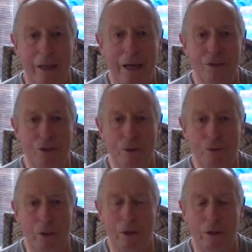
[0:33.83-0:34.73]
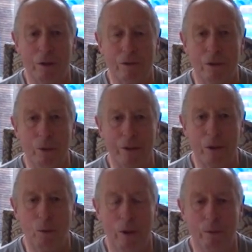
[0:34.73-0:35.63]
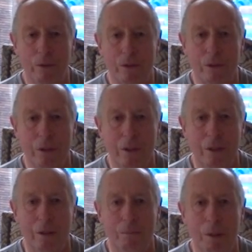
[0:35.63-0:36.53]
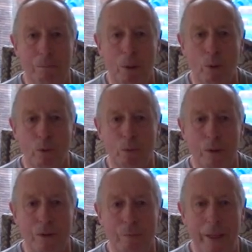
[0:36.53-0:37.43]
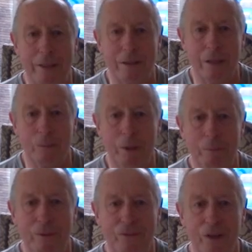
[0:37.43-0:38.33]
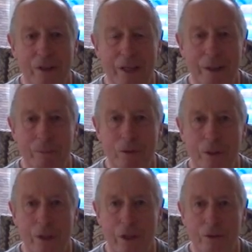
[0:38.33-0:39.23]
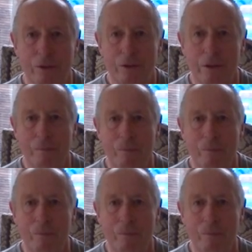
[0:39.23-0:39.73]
As usual, I got two other quotes, but Paul's was the best and we preferred him to the others.